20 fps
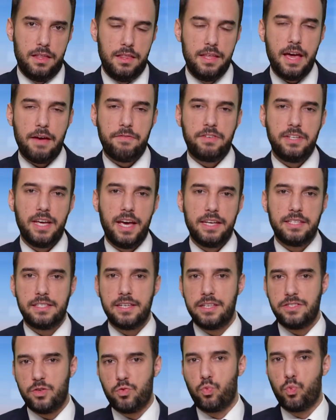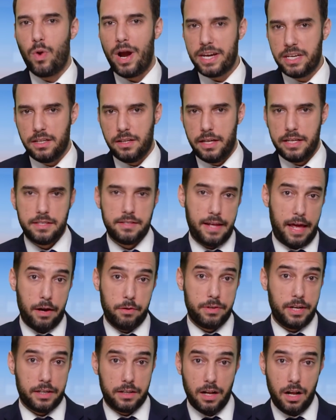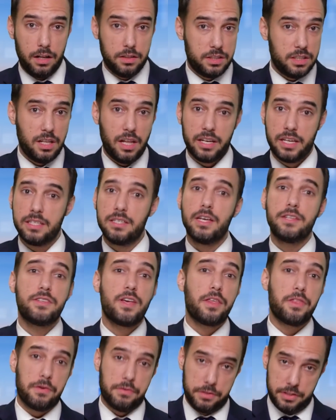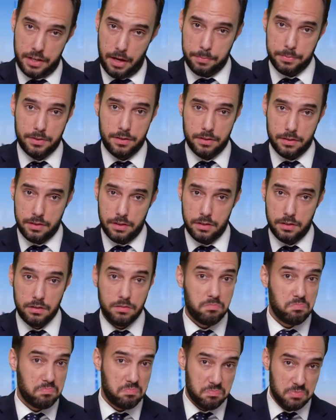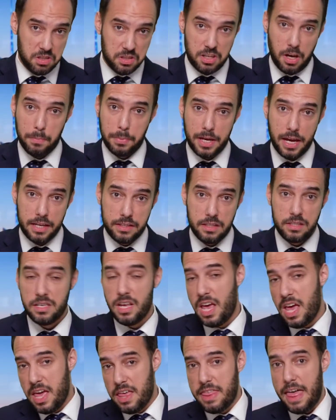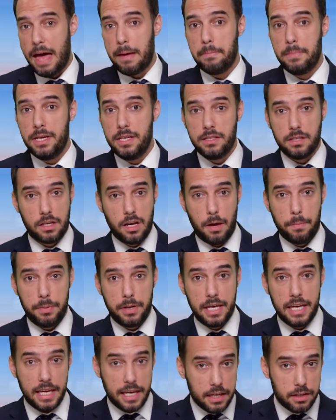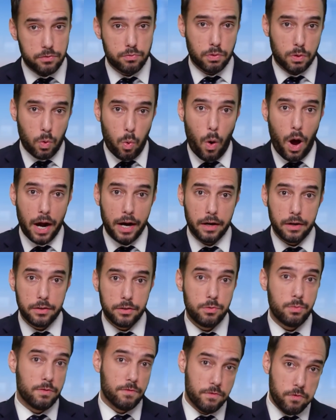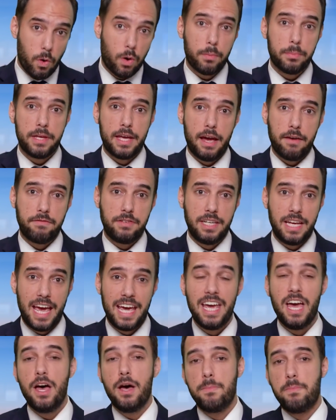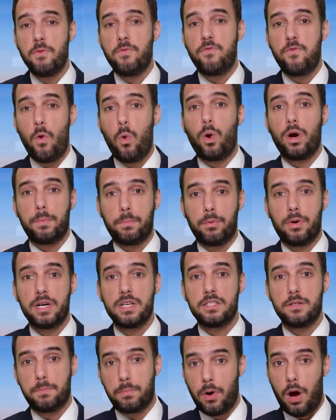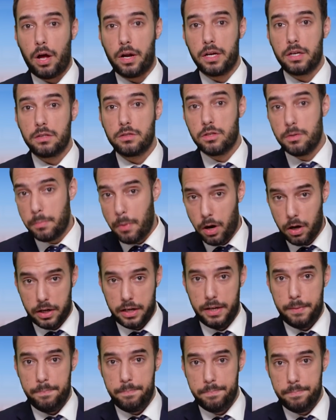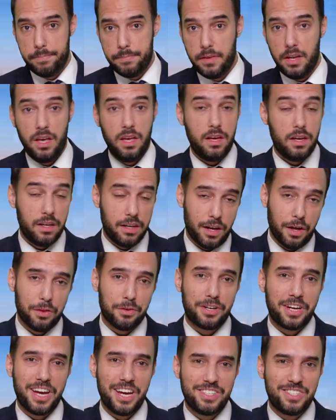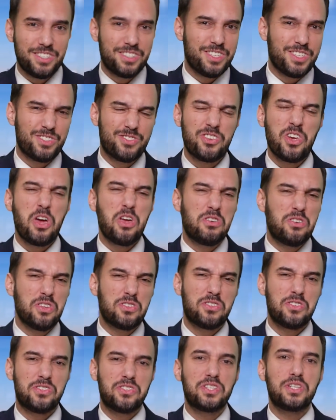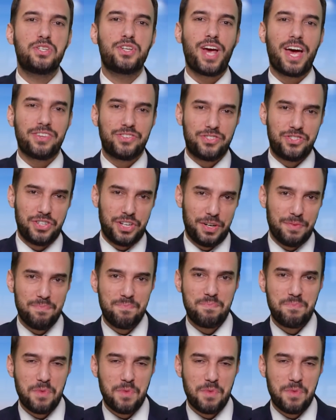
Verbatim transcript: The F D A says it regulates nanotechnology like it does other substances. In some cases, that means a company is required to inform the F D A before it brings a product to market. In other cases, it's just a suggestion.